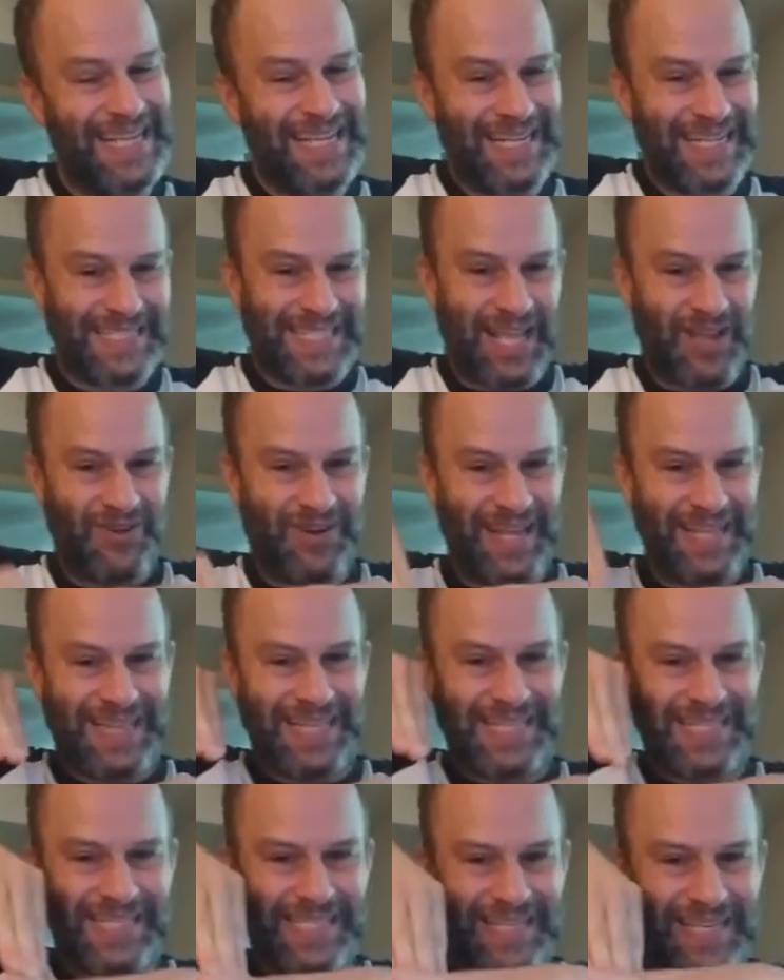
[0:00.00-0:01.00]
Because they go like
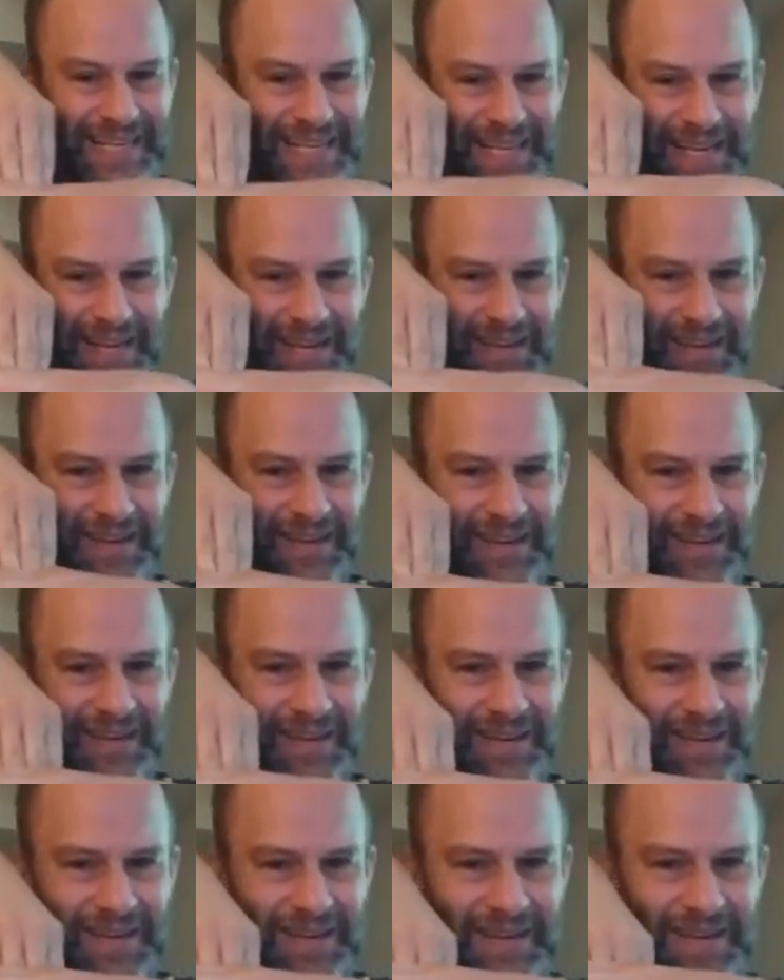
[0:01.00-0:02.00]
this
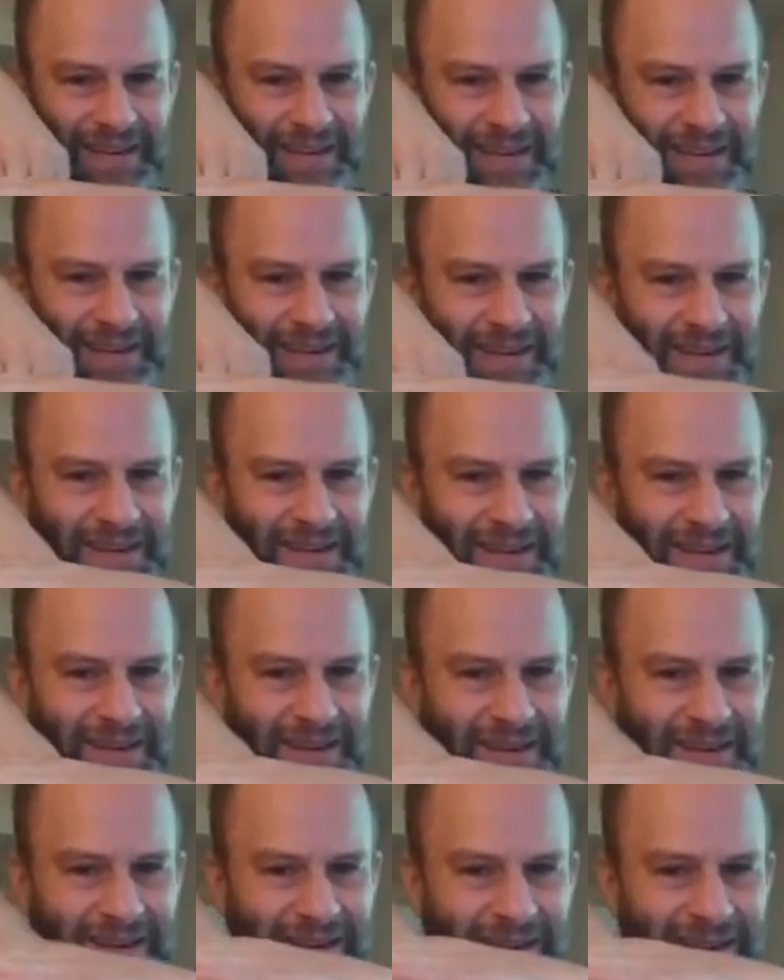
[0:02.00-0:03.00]

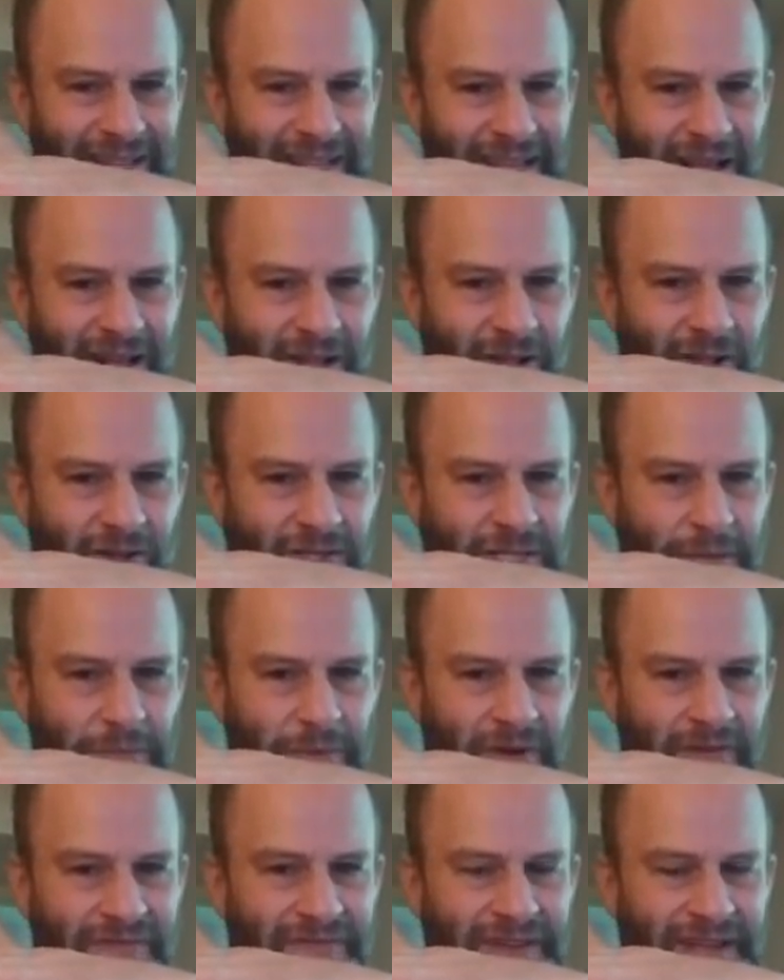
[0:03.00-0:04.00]
and they close up
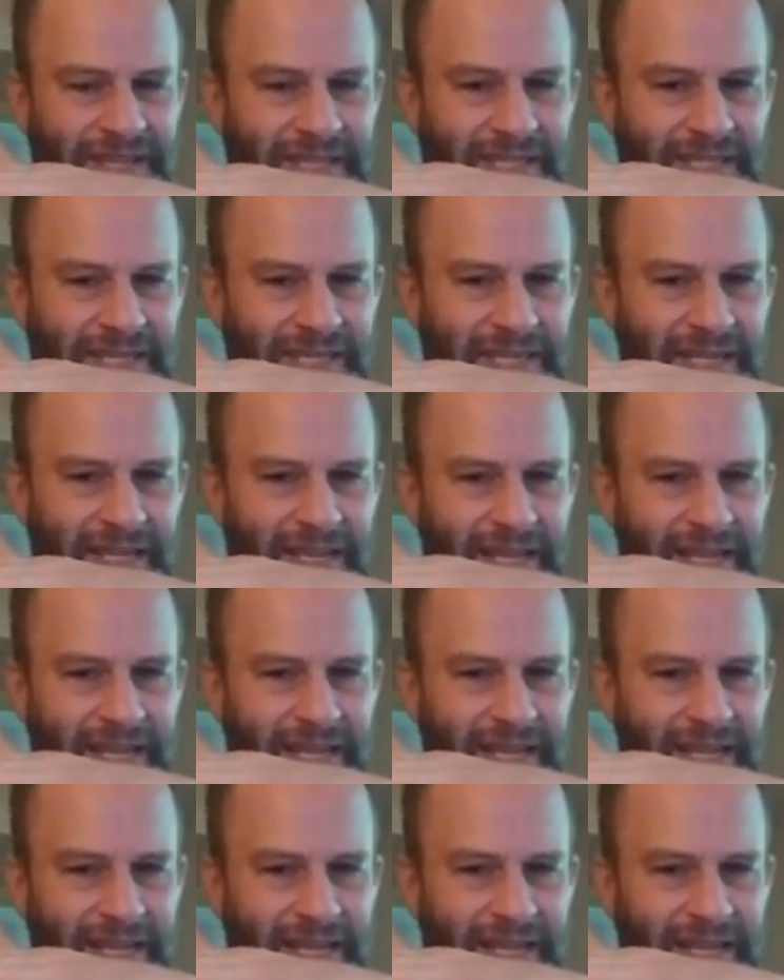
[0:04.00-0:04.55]
their fist,